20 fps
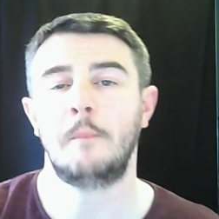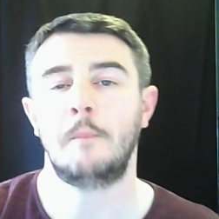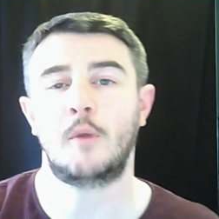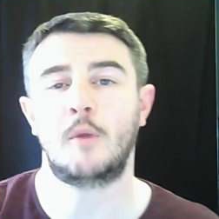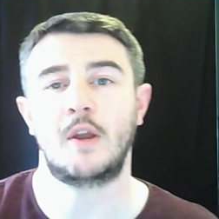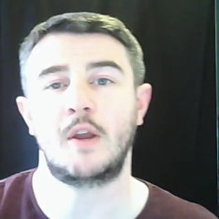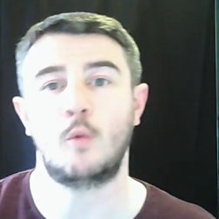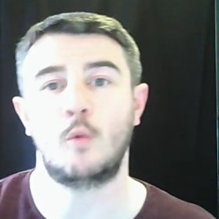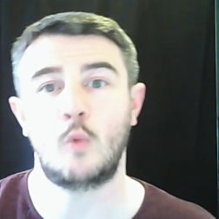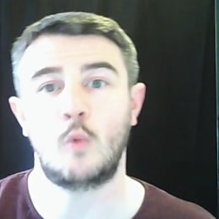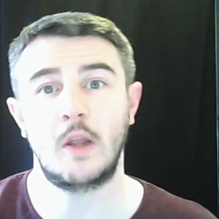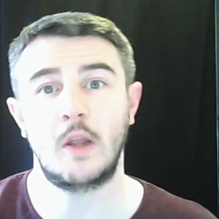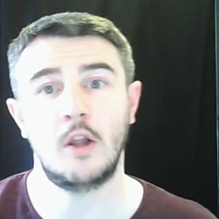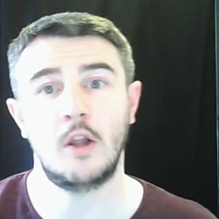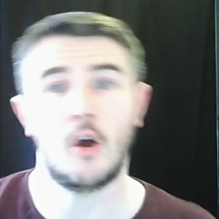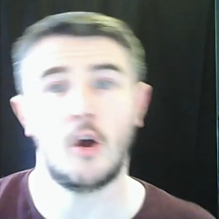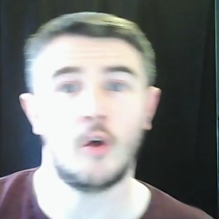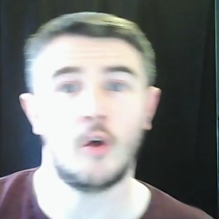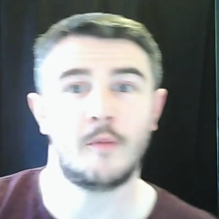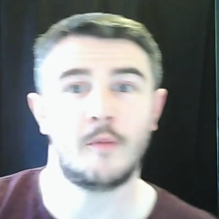But it will
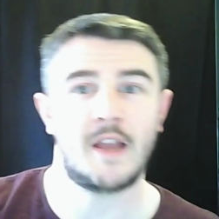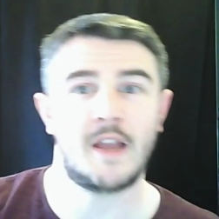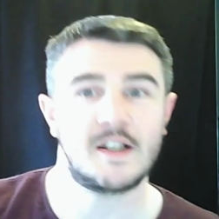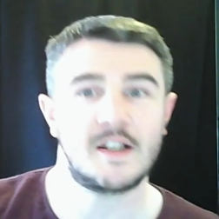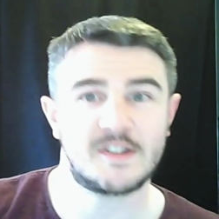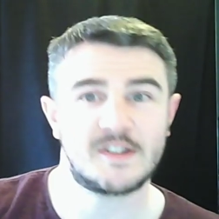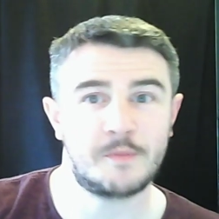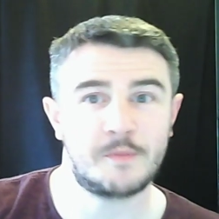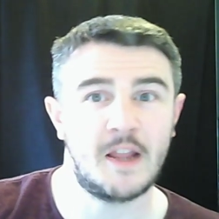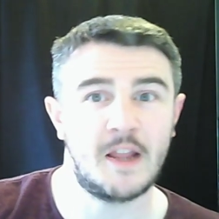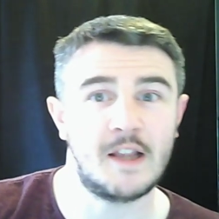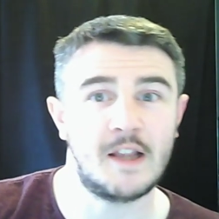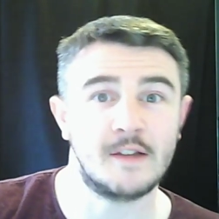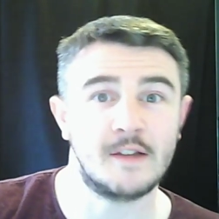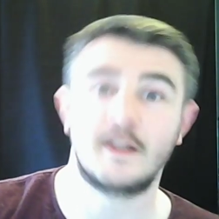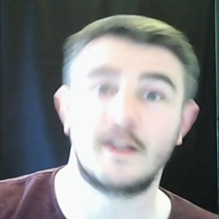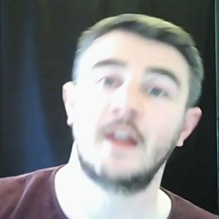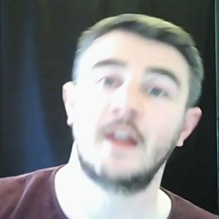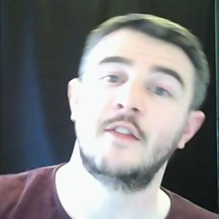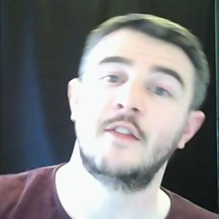all be
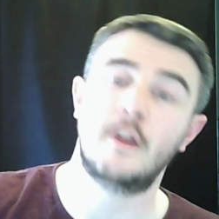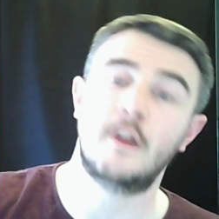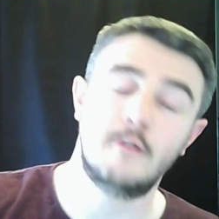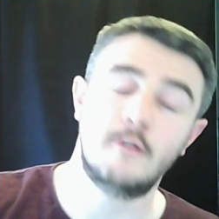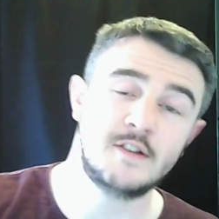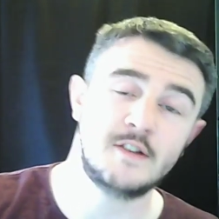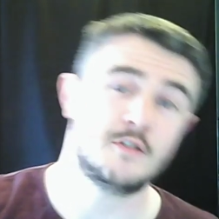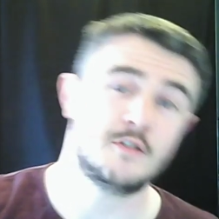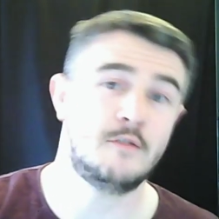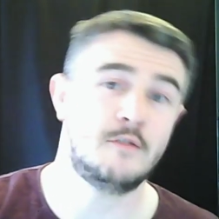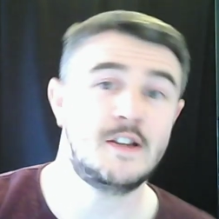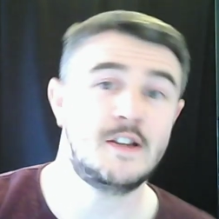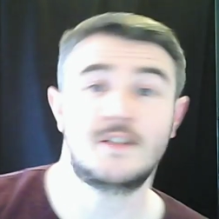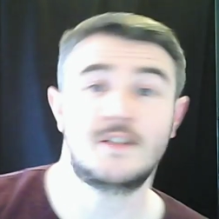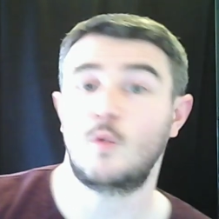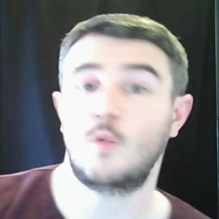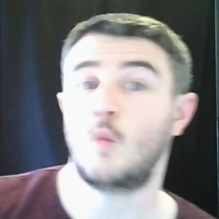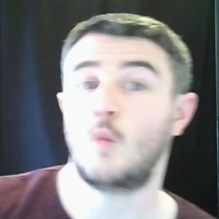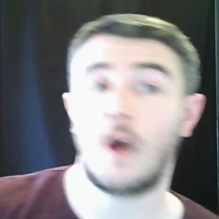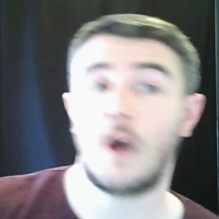explained. There is a
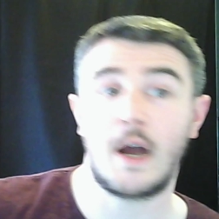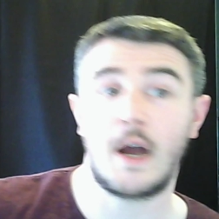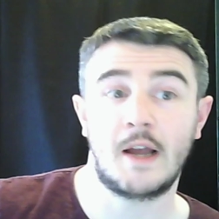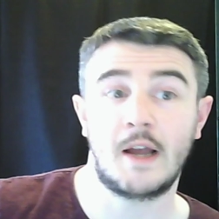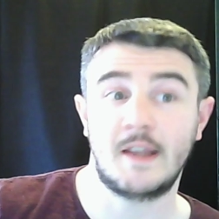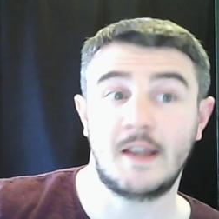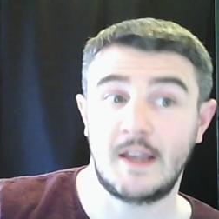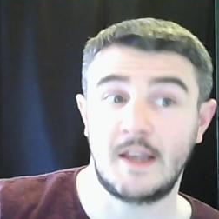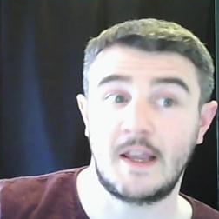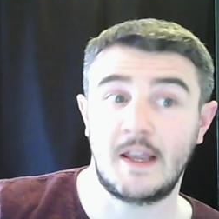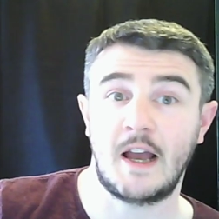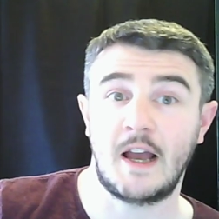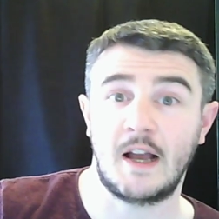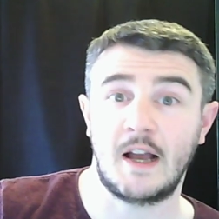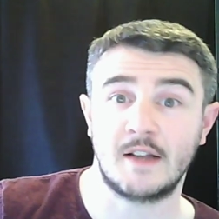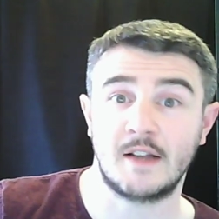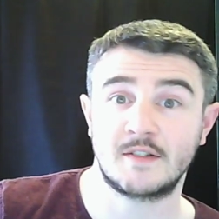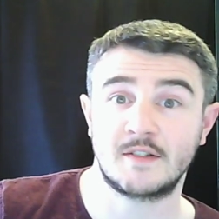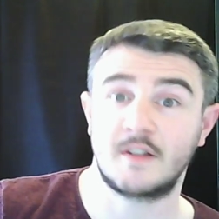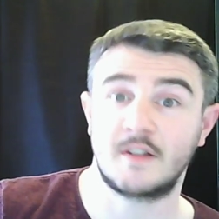reason why he
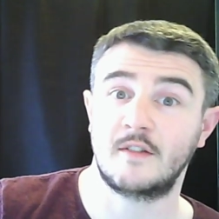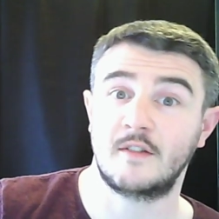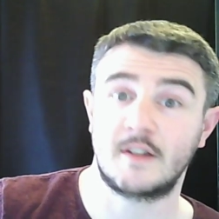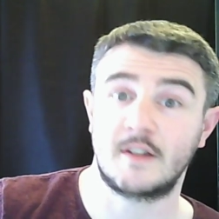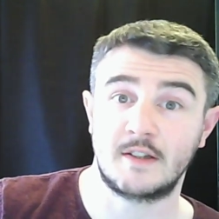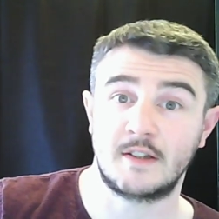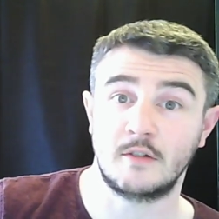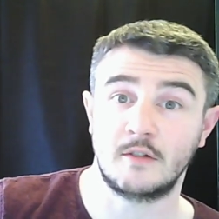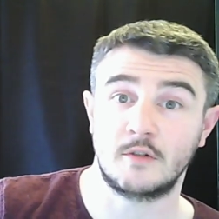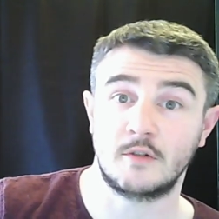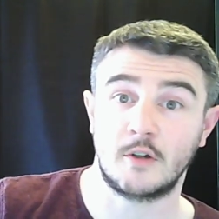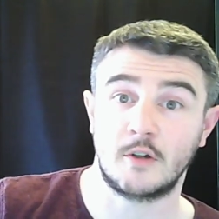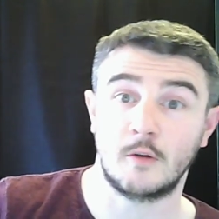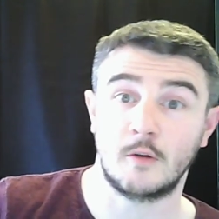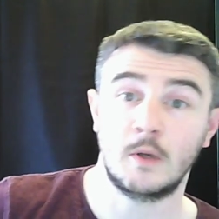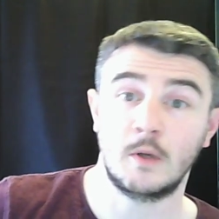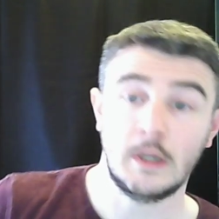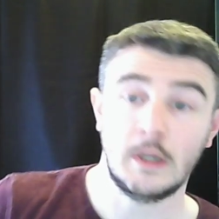has the dildo